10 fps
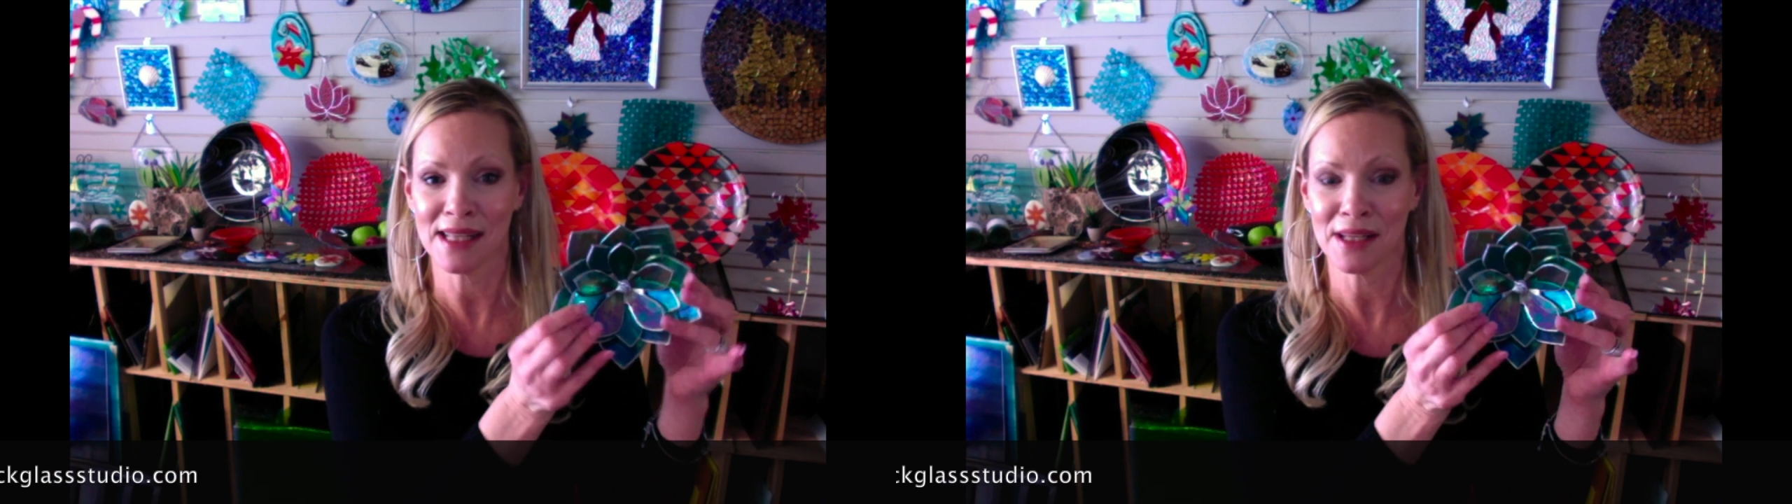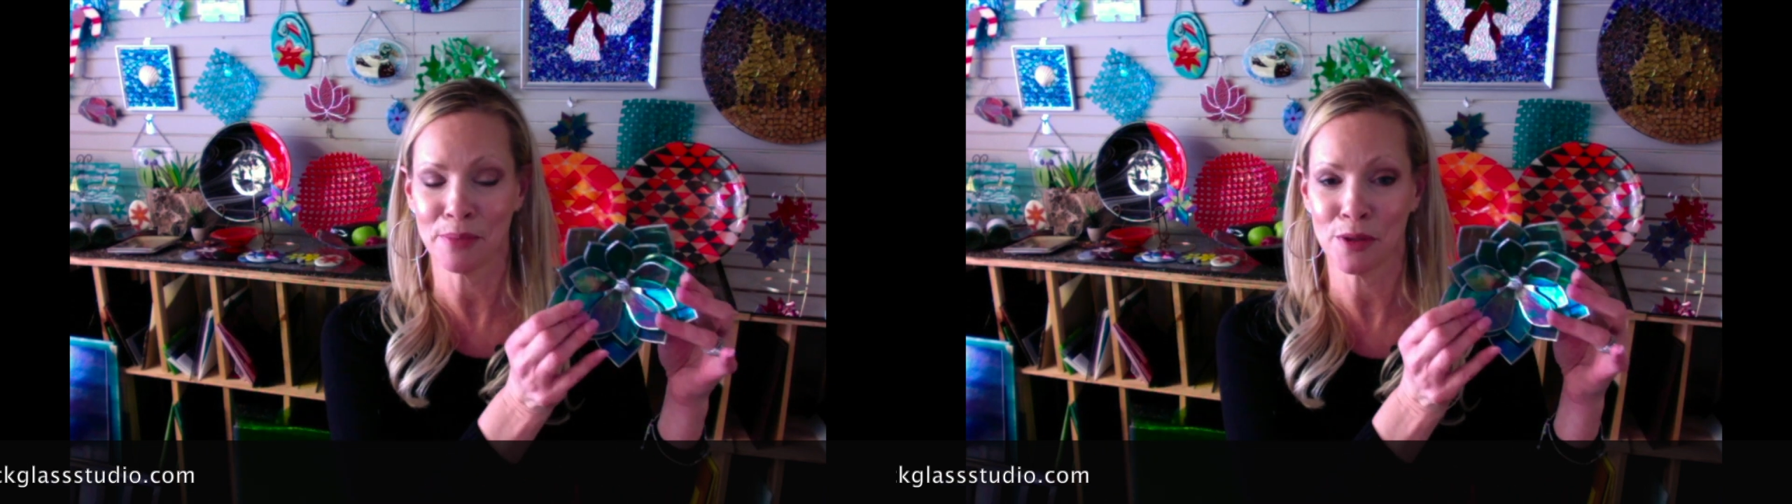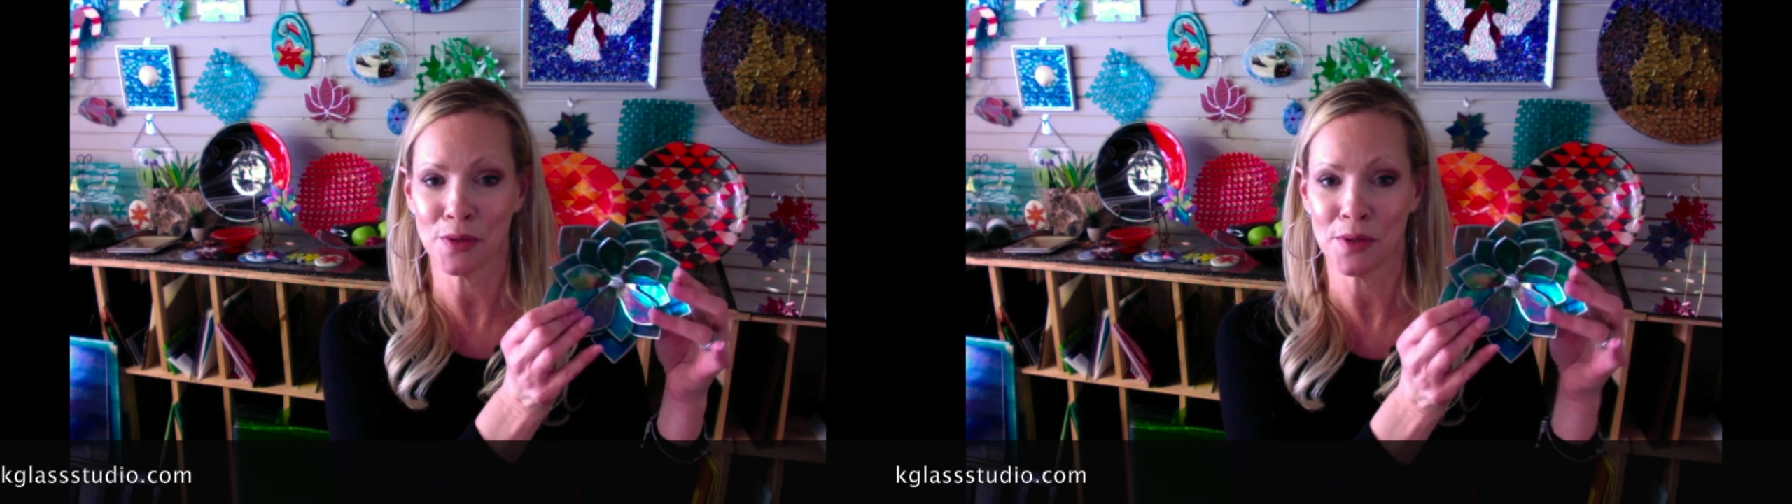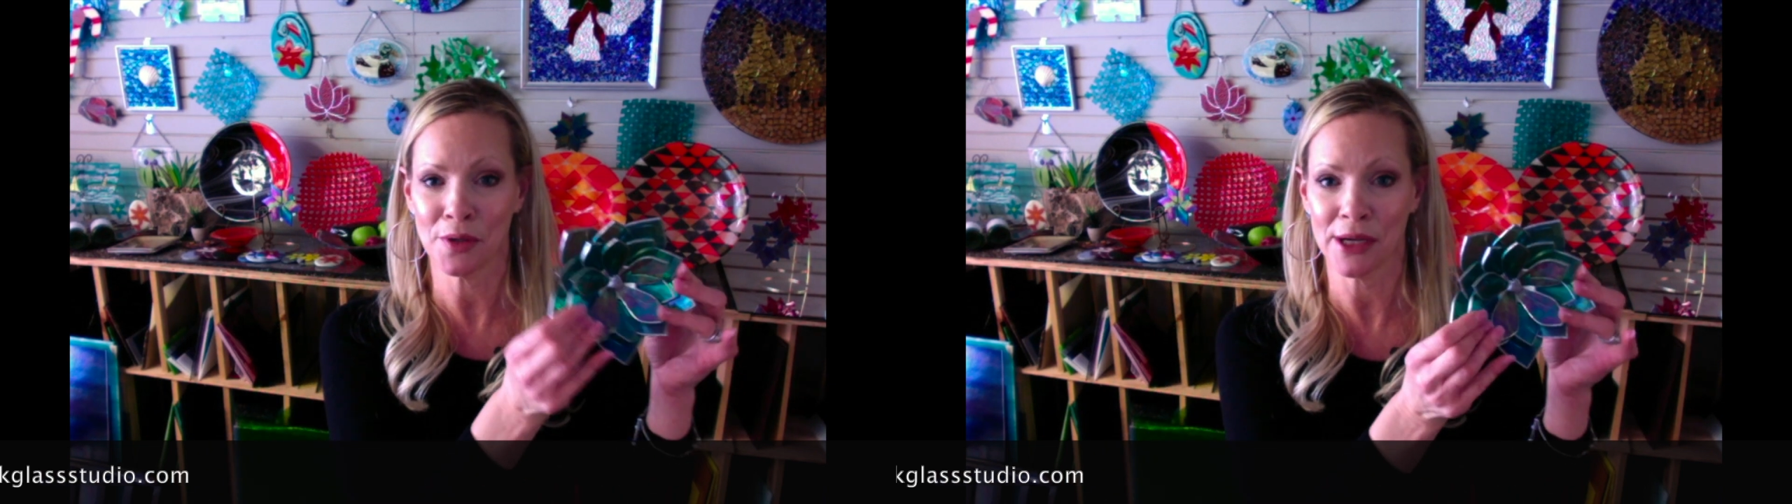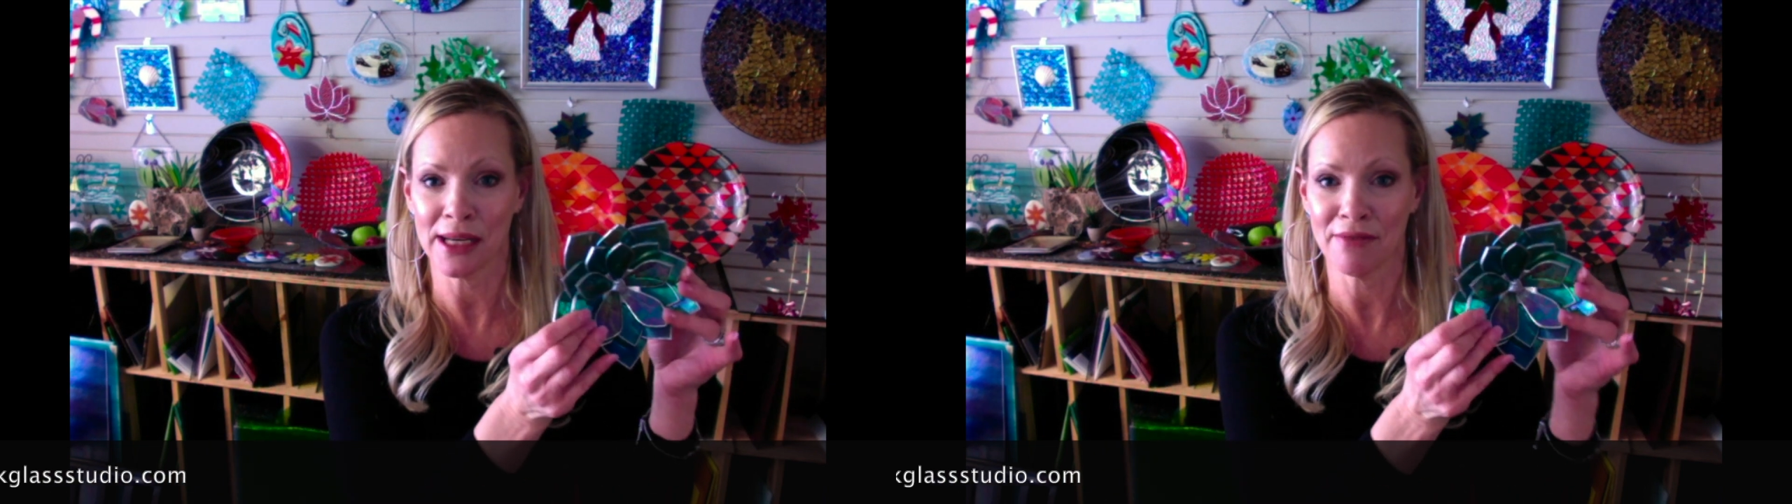the
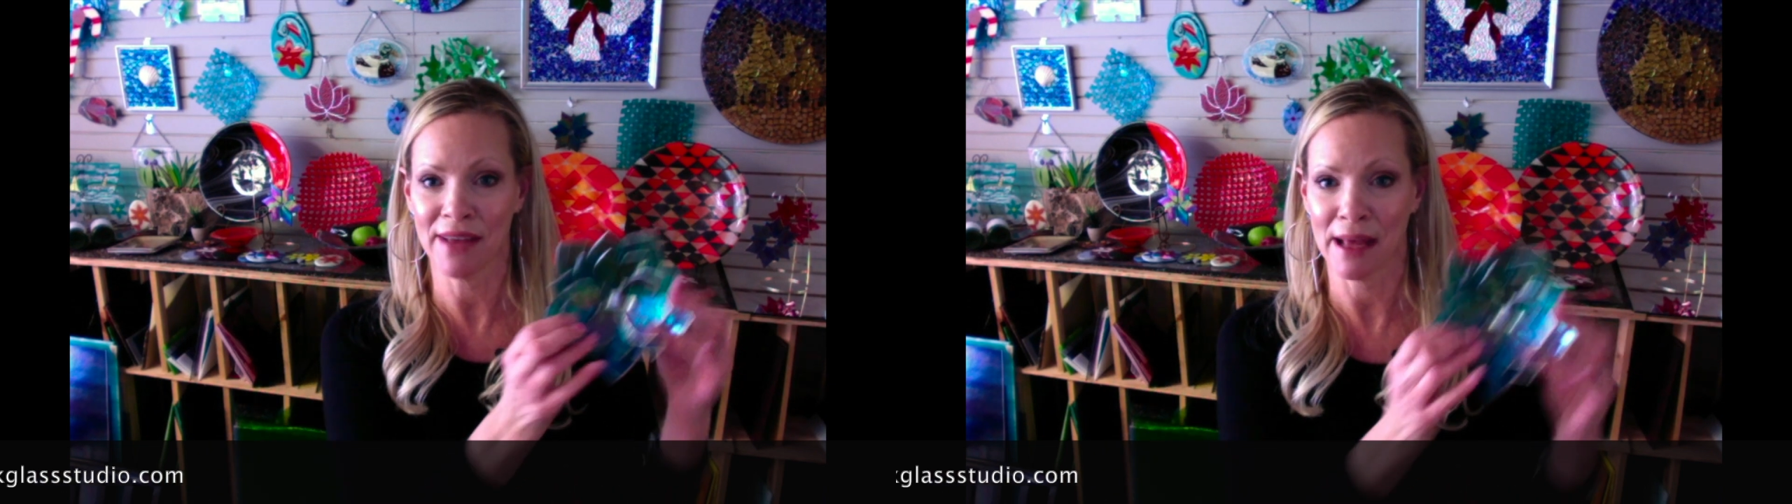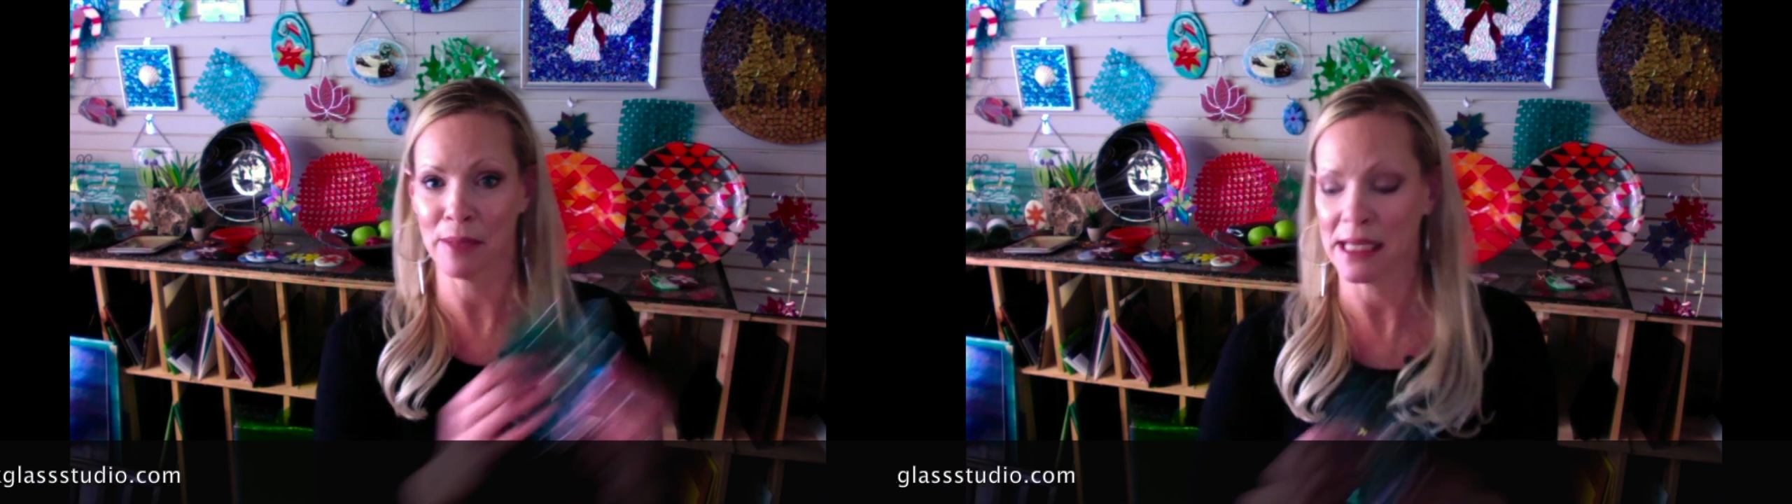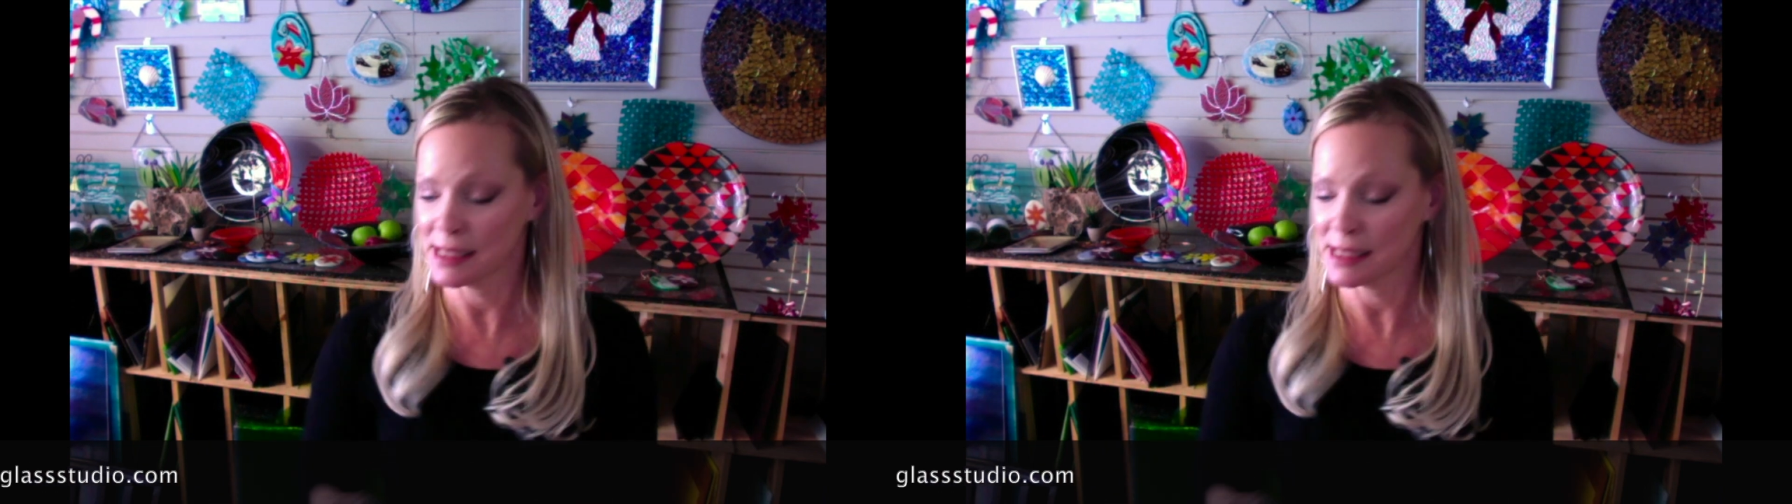blue-green family.